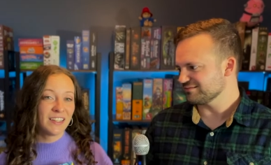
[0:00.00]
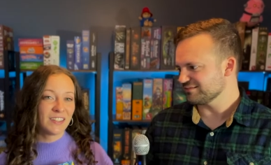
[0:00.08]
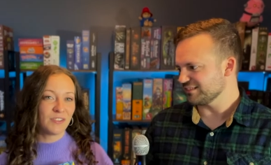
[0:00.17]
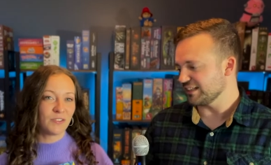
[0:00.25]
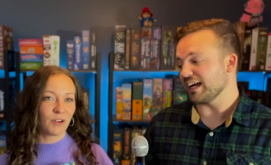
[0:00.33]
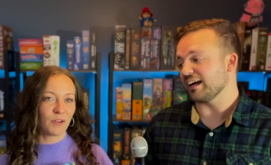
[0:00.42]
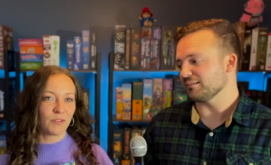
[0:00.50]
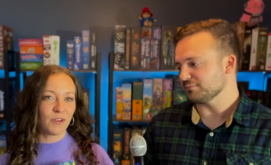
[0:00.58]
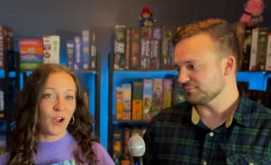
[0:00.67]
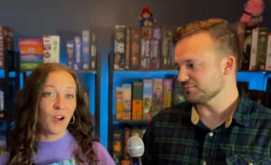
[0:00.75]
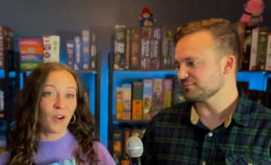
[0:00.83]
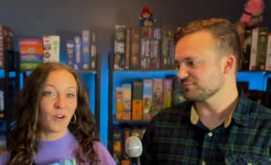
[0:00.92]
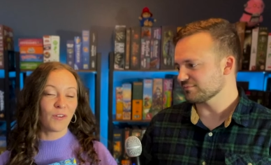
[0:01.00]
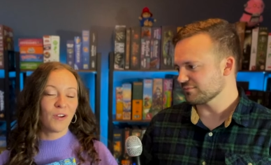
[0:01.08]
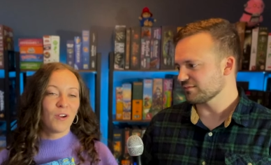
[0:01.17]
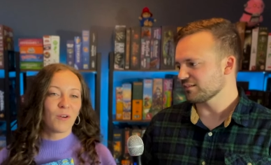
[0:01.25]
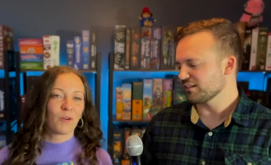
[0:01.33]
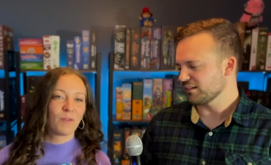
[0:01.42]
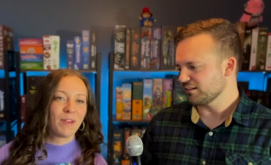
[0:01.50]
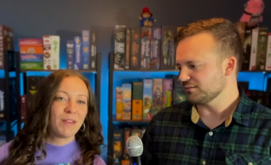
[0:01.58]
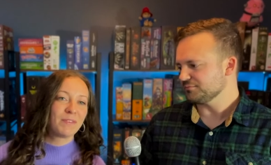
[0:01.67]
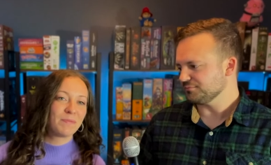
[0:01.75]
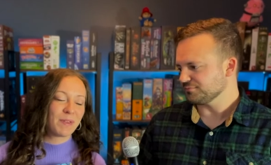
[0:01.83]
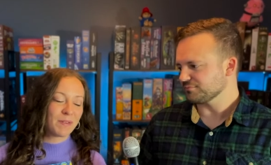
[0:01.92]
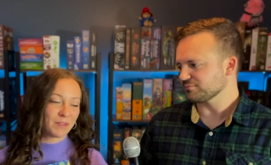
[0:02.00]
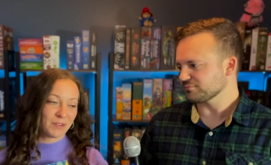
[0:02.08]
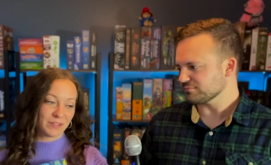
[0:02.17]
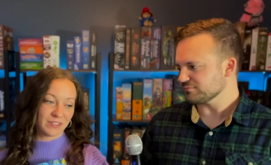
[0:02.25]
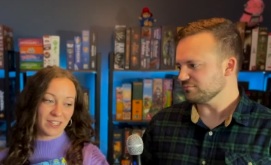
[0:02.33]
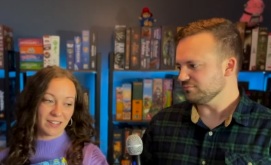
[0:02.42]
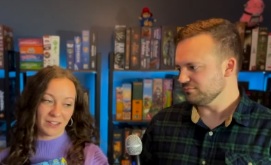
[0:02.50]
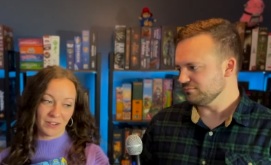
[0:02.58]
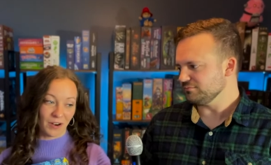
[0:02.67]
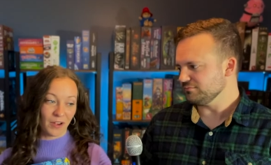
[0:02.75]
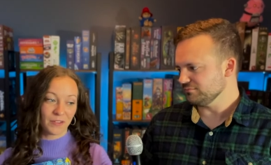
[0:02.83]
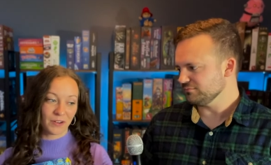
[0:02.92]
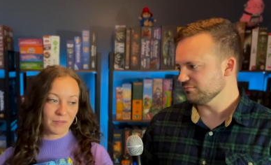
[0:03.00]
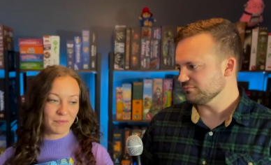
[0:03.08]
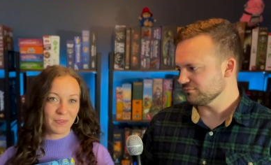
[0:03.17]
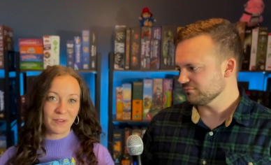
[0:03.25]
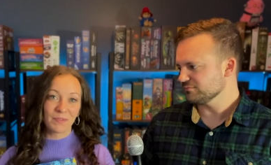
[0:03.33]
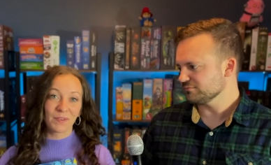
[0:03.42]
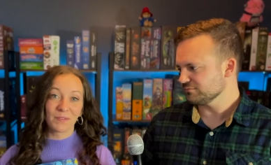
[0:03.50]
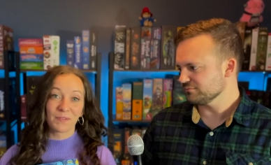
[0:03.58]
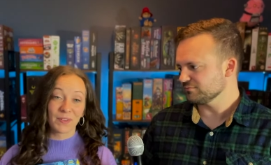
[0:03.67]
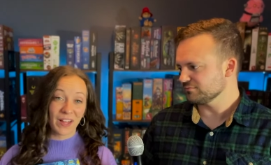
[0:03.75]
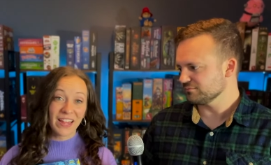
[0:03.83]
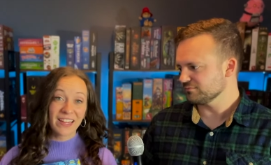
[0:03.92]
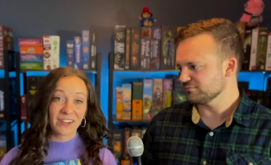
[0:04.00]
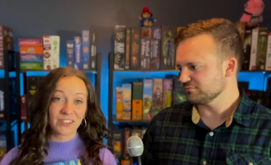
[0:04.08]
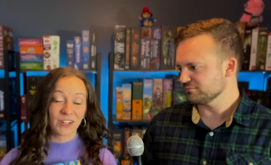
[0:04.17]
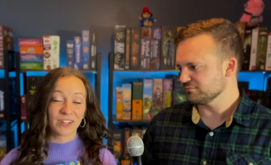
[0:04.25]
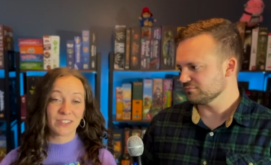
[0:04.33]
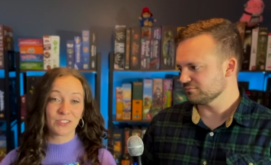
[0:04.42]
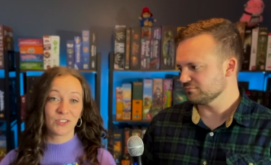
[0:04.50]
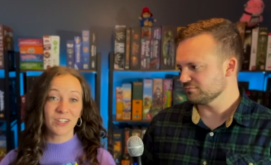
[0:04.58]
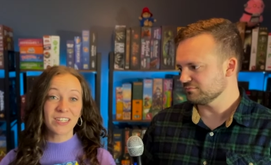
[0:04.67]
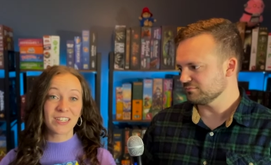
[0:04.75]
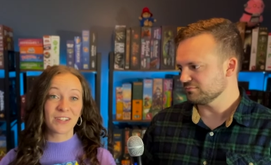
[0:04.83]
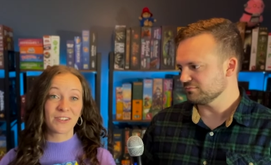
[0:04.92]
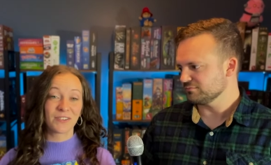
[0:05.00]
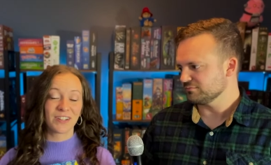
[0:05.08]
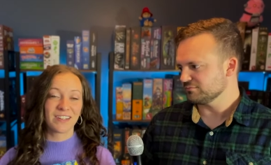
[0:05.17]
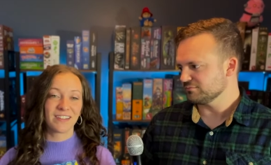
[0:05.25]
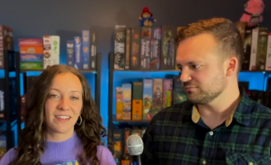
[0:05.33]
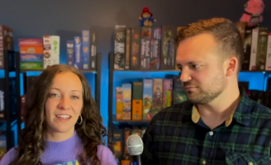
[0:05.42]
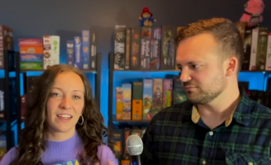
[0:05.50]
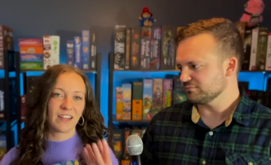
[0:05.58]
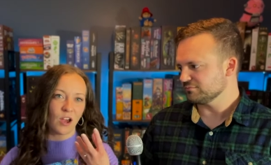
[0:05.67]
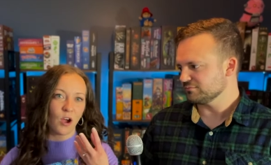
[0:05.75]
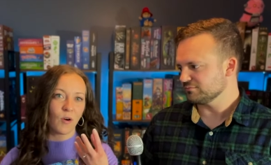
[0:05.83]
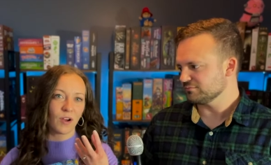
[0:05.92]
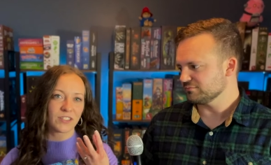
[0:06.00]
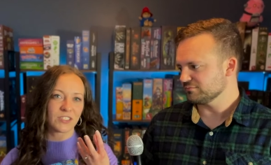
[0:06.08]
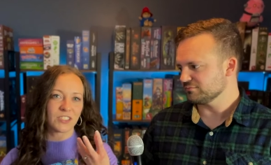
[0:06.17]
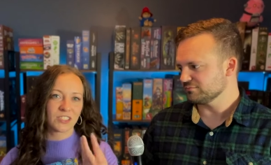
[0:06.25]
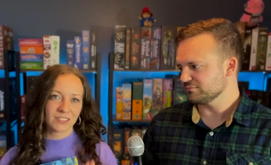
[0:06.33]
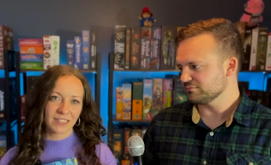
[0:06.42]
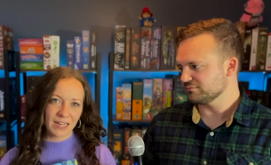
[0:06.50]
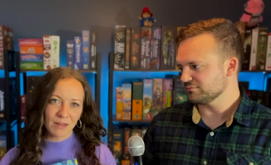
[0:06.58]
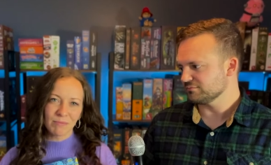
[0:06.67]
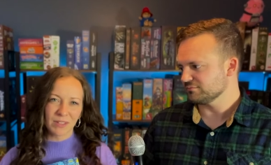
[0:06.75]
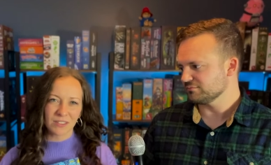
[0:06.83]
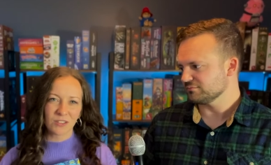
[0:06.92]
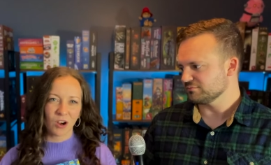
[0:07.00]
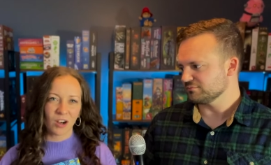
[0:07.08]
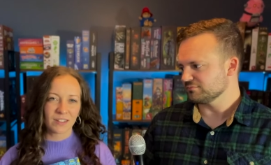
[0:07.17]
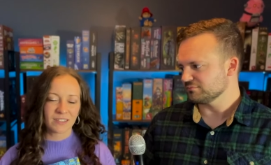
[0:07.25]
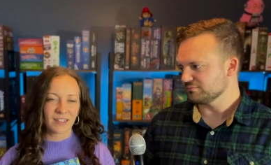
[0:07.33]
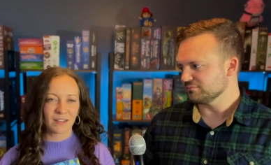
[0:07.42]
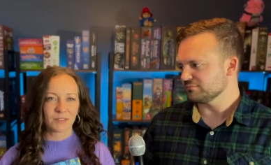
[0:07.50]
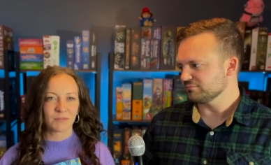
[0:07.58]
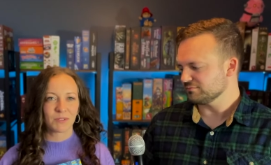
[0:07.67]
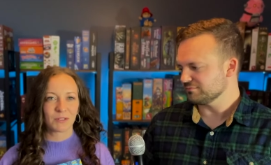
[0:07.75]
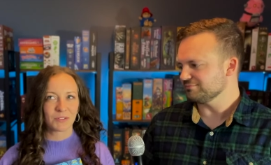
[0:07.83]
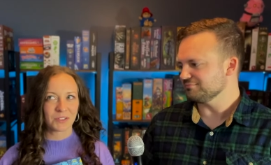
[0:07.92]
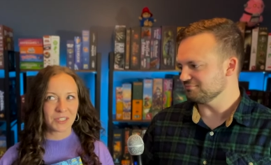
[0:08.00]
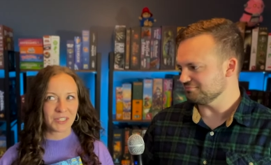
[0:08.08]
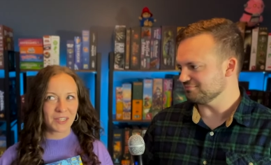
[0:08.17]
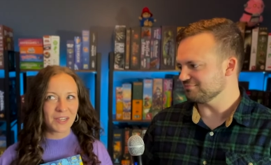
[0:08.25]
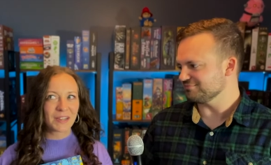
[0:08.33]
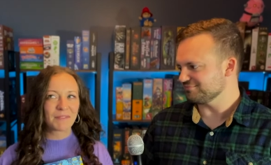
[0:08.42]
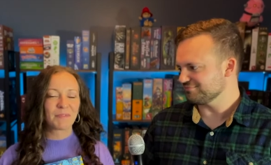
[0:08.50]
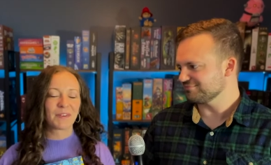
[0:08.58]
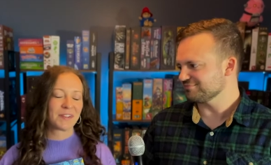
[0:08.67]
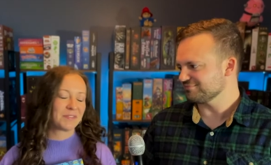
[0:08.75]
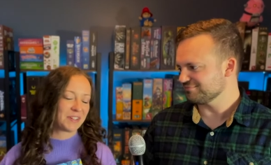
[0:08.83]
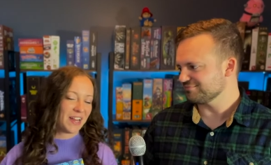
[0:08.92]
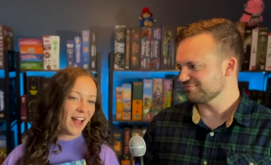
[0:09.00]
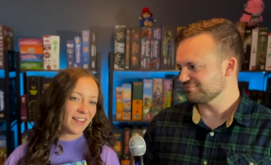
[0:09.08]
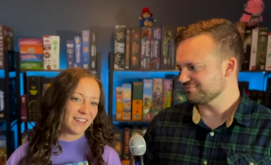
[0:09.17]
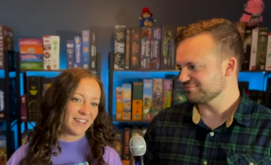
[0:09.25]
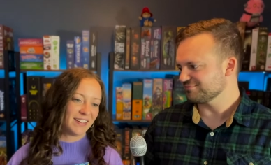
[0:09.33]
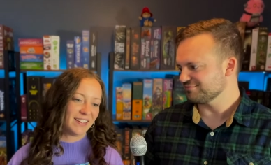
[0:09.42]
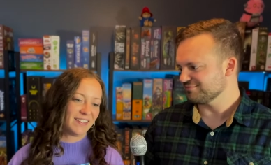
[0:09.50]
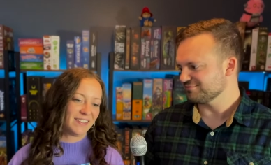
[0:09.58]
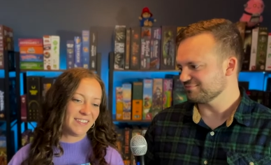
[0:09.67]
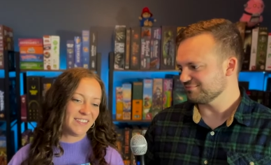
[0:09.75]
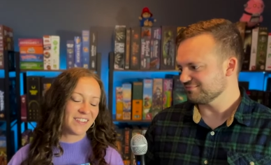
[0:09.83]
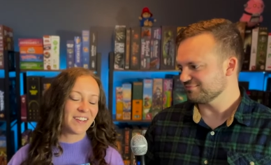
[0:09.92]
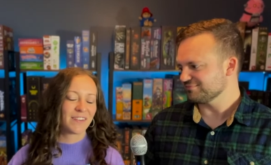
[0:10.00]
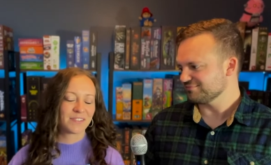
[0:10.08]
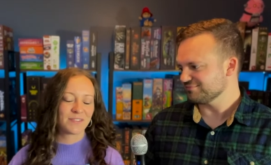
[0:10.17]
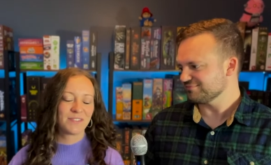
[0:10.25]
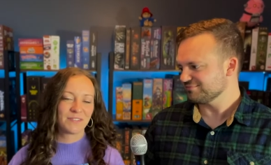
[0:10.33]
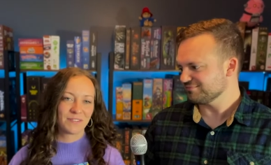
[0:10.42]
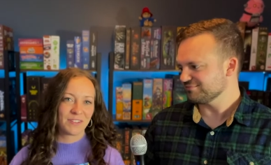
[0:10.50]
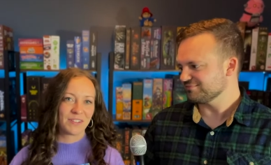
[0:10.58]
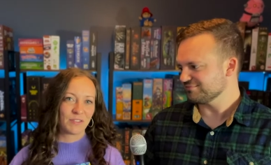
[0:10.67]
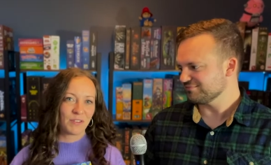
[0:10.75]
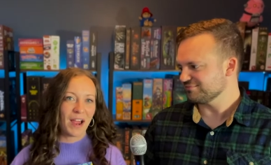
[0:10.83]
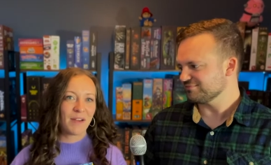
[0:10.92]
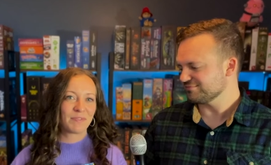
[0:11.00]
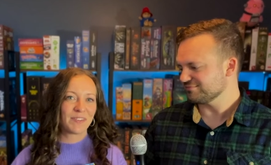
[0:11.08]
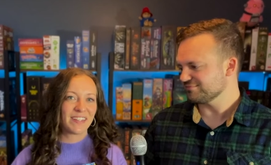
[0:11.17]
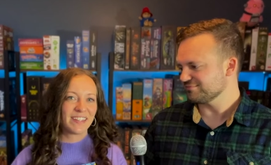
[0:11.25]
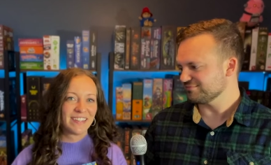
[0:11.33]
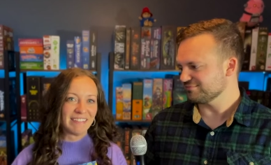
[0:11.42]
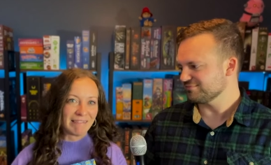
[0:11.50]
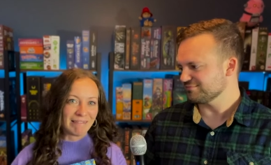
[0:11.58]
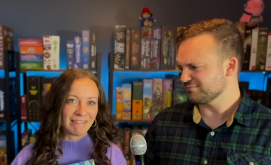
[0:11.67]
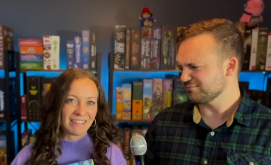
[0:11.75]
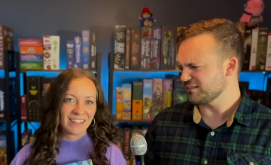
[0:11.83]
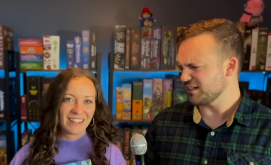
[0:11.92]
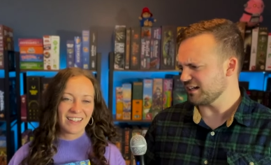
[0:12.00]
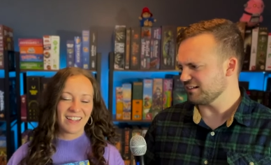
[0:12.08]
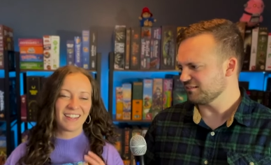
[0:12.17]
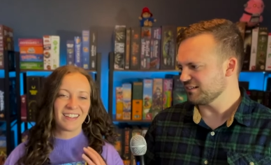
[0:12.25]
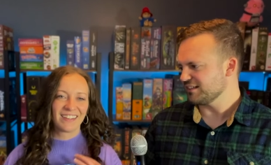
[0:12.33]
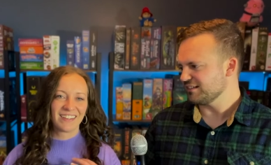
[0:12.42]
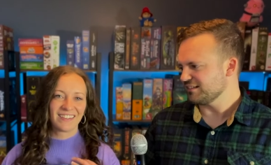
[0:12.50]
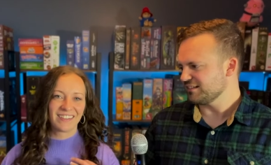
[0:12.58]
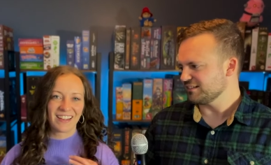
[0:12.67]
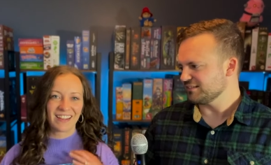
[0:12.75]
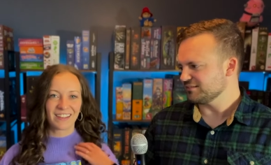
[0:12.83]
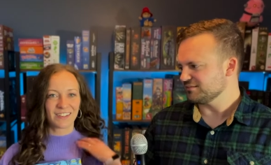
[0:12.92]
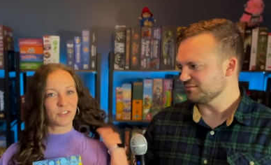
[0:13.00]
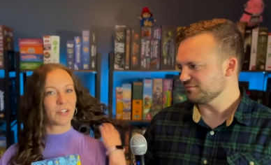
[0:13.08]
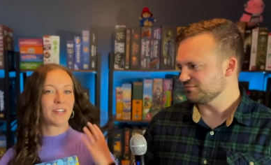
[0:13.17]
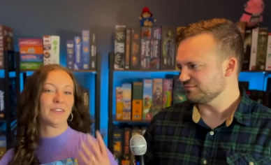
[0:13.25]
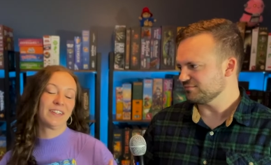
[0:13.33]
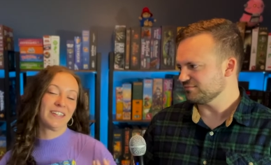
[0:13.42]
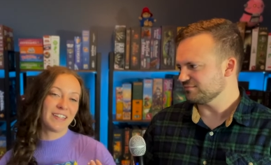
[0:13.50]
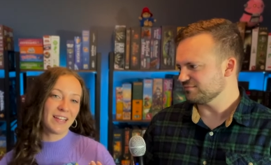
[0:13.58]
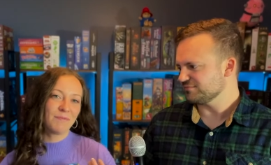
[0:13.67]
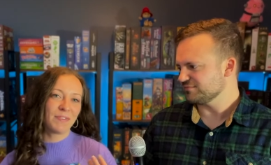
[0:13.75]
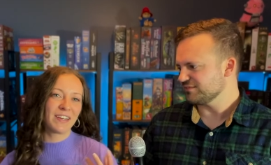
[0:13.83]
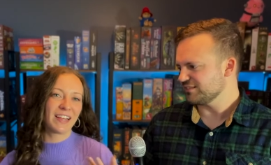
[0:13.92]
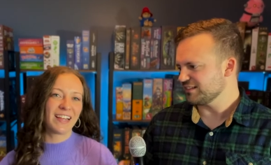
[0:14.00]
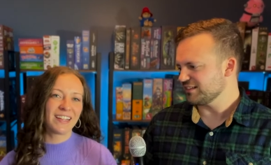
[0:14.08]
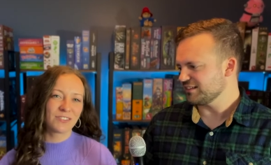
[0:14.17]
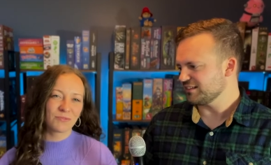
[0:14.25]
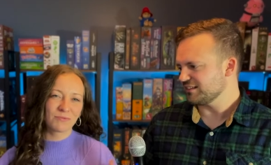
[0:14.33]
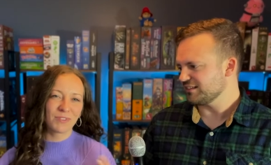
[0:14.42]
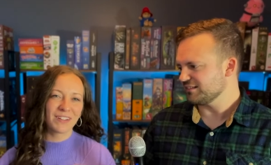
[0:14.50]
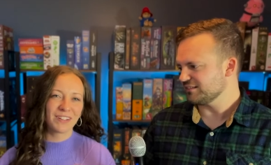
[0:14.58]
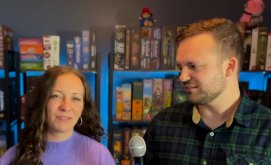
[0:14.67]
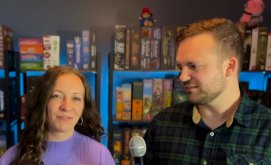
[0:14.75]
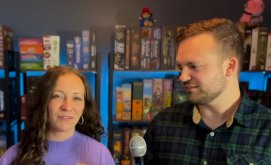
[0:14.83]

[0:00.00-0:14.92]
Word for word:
Speaker 1: You yeah. don't know, or maybe pe- your t- your other people playing are trying to trick you into thinking, "Oh, I should just keep this card because I have something really mm-hmm. good." But in reality, you could have something really crappy. Yeah. And they trick you into keeping it. It's really,